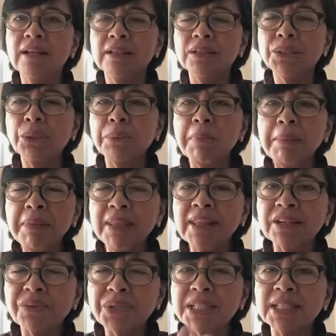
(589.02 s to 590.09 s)
So maybe
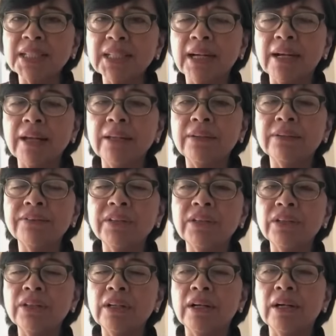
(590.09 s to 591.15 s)
there was that kind of
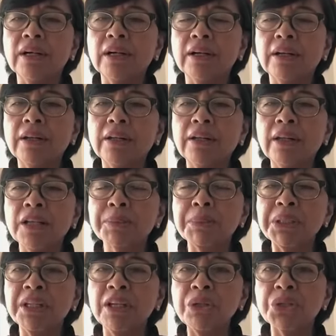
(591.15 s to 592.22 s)
uh,
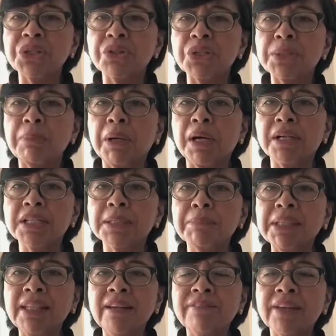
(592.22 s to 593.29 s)
spontaneous response.
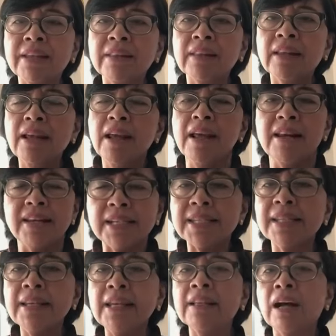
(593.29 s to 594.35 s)
But even
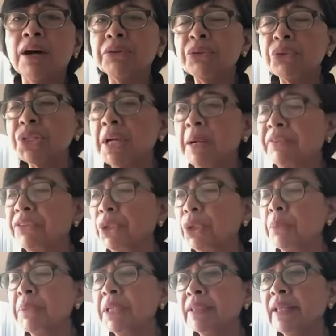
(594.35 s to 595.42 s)
listening now to some of the
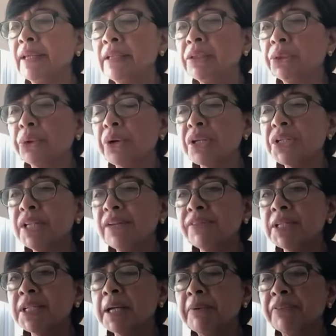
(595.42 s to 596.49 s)
commentators,
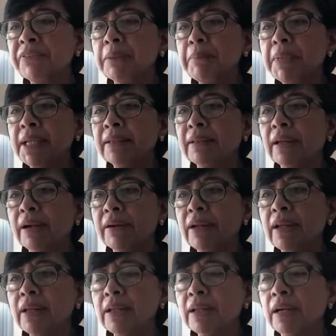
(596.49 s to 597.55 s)
even some of the
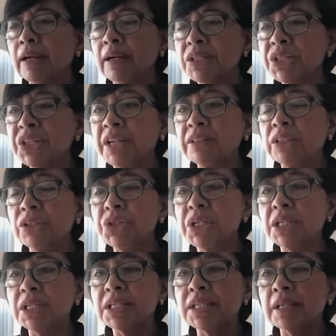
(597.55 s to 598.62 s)
military uh,
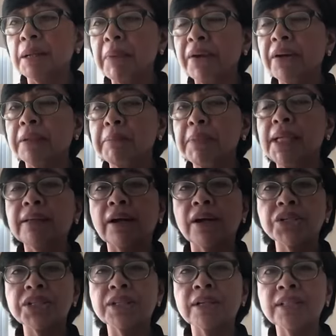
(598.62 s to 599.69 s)
strategies, American military
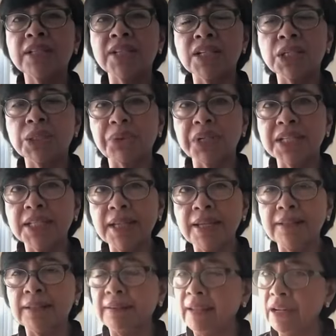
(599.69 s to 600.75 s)
strategies, we're
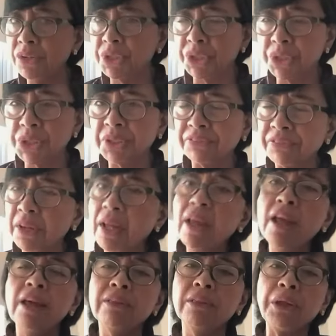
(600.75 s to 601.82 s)
seeing the dangers of
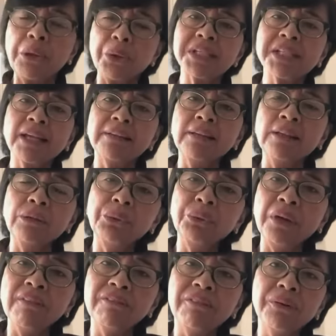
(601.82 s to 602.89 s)
the U S getting too
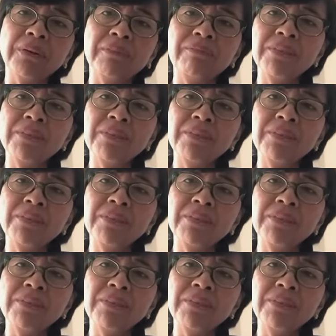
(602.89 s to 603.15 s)
involved.